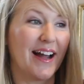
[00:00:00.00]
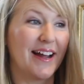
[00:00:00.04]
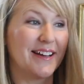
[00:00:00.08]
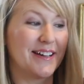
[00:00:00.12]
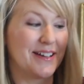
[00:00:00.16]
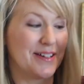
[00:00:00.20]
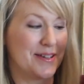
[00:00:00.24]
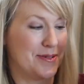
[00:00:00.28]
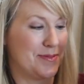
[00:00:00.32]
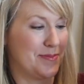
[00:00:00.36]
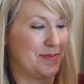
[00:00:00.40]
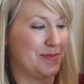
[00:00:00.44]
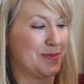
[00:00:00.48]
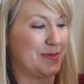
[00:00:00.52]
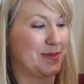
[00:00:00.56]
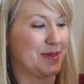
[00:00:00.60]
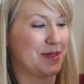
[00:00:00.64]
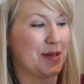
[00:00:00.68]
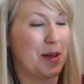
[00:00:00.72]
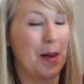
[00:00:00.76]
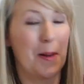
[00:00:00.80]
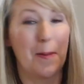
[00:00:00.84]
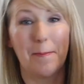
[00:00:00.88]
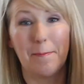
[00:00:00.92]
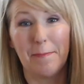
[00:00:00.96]

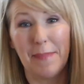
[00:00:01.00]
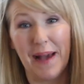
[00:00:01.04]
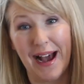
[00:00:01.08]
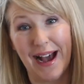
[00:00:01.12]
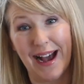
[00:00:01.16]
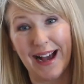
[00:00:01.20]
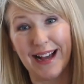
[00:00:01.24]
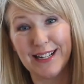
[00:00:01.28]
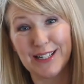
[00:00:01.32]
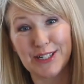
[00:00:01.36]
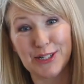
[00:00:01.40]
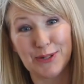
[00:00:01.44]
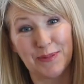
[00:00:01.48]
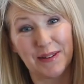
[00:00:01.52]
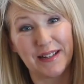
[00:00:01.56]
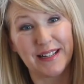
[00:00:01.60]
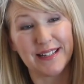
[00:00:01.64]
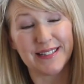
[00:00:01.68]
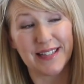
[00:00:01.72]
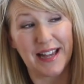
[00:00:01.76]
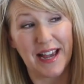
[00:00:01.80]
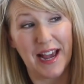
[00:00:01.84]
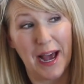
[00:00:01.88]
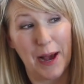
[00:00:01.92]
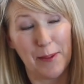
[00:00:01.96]
items match
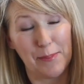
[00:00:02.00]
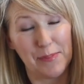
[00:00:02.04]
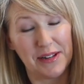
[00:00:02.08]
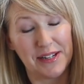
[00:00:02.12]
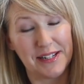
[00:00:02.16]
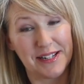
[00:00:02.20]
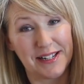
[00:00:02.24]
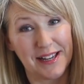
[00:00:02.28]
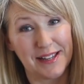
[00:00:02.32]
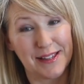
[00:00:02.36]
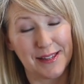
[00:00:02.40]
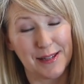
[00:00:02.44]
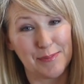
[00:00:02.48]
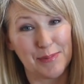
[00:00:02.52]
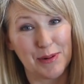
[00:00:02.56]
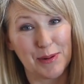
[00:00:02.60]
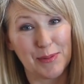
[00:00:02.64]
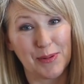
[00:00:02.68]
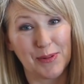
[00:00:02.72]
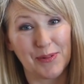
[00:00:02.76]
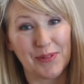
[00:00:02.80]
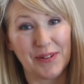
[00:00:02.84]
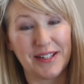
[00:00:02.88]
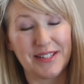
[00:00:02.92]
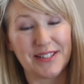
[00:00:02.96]
because I happen to get the
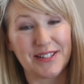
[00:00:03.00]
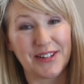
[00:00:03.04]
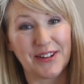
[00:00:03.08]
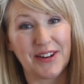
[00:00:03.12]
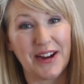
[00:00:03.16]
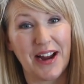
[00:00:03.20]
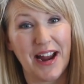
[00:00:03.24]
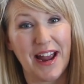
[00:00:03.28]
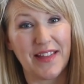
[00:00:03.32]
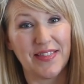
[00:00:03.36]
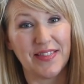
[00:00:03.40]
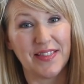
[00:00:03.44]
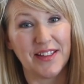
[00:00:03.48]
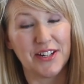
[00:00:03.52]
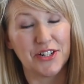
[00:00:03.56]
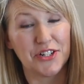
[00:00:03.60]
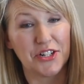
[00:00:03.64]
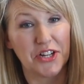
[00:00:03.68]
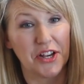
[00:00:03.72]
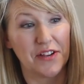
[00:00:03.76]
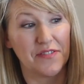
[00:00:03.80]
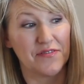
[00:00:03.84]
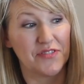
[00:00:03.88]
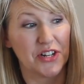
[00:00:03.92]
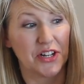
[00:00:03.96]
purple razor and the
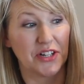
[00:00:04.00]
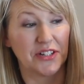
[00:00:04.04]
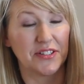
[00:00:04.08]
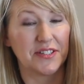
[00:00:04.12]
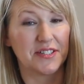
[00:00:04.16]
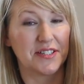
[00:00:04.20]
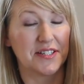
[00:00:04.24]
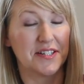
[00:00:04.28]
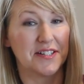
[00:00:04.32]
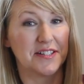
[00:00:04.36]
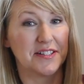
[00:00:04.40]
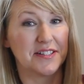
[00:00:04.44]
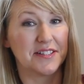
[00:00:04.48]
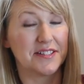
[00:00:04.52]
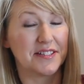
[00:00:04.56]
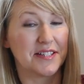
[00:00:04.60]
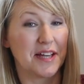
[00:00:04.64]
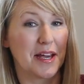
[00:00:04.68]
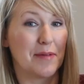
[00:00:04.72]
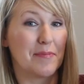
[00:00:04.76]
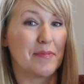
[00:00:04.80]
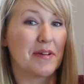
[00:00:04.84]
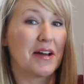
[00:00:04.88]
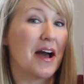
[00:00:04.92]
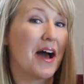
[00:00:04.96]
shave gel is in the
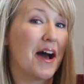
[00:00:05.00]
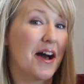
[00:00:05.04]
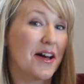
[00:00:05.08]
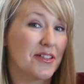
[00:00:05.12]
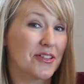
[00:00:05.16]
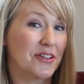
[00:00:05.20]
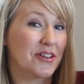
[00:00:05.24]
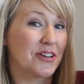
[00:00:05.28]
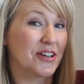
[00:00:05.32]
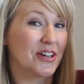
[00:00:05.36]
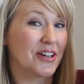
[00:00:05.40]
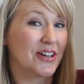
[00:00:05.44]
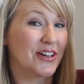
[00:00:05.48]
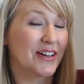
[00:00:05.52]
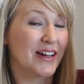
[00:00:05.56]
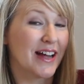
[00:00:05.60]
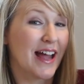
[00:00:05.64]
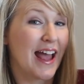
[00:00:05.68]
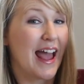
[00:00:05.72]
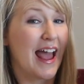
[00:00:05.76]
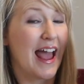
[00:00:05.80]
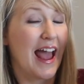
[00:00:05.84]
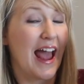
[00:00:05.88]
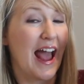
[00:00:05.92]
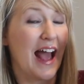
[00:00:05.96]
same color.
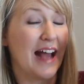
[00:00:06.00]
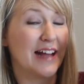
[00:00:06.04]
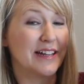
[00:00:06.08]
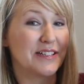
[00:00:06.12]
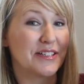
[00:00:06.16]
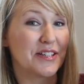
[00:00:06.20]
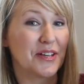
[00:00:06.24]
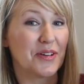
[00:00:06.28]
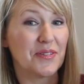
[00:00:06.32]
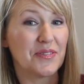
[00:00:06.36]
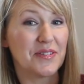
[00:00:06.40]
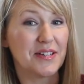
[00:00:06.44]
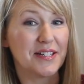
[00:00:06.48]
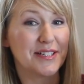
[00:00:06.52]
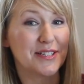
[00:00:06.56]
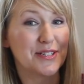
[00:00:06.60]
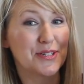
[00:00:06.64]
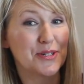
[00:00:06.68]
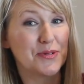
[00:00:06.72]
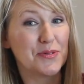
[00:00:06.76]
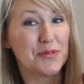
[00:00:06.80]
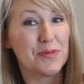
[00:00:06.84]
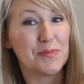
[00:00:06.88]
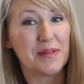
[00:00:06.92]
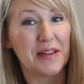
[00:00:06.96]
And so these
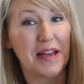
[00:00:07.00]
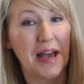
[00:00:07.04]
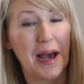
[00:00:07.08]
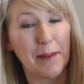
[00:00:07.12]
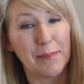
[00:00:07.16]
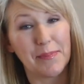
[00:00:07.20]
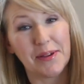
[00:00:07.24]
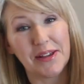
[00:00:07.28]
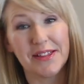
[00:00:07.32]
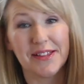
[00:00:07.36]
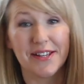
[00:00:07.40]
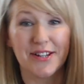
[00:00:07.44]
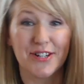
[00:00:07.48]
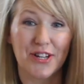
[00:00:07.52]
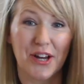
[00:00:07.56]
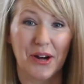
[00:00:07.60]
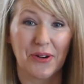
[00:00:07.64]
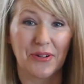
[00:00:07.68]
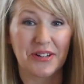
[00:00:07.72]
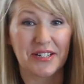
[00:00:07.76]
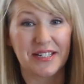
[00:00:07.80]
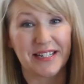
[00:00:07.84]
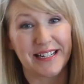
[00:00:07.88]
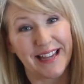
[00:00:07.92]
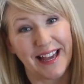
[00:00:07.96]
two will be happy in the
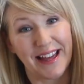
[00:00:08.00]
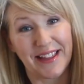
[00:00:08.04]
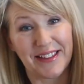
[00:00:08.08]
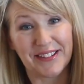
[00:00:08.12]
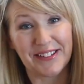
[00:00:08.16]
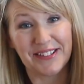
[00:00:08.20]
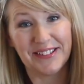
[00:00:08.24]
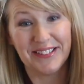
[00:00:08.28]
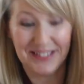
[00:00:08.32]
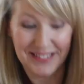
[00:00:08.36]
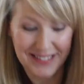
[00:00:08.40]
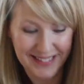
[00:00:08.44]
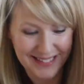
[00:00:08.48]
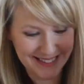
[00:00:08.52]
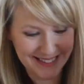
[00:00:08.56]
shower together.